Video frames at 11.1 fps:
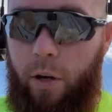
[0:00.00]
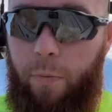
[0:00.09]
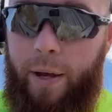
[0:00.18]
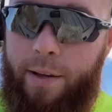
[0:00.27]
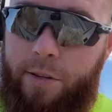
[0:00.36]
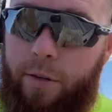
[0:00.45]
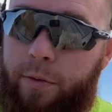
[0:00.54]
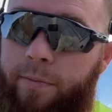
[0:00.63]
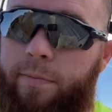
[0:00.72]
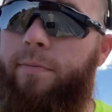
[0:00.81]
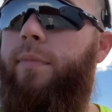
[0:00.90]
Paso,
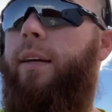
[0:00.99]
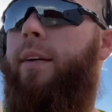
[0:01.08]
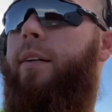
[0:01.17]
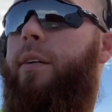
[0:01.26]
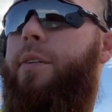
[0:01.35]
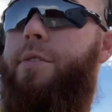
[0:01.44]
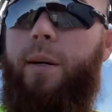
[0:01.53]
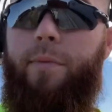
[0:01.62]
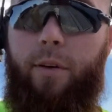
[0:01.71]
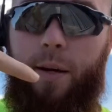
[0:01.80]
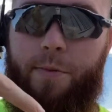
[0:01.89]
stopped
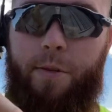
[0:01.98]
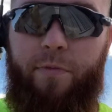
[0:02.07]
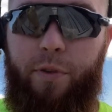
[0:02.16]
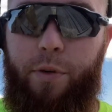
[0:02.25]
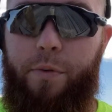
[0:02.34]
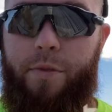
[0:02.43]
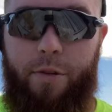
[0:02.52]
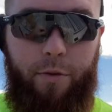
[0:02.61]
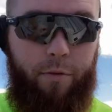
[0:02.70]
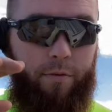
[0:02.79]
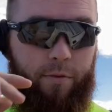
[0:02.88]
to grab some food,
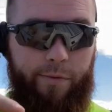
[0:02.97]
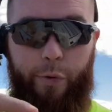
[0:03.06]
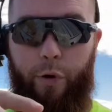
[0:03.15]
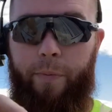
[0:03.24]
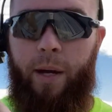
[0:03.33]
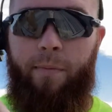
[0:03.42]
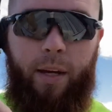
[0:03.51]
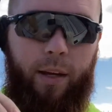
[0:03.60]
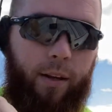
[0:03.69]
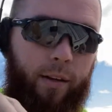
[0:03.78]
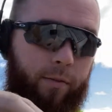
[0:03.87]
so don't mind me
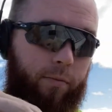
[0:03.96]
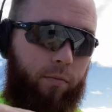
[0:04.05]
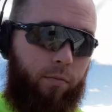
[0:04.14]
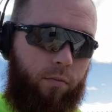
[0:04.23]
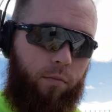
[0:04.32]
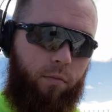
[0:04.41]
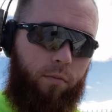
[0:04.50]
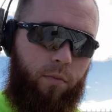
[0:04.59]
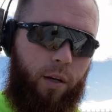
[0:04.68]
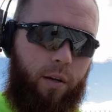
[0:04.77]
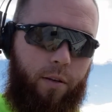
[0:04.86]
eating.
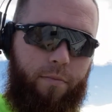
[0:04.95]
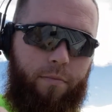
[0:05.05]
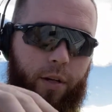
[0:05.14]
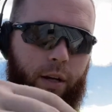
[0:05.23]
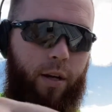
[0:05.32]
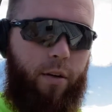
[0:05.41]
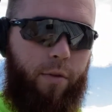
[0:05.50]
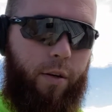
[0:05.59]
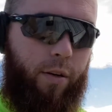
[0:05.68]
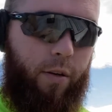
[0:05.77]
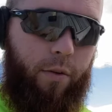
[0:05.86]
But I kind of
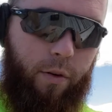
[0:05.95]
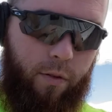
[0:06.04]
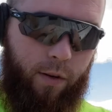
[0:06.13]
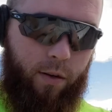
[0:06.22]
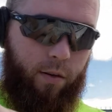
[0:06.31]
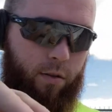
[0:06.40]
wanted to go over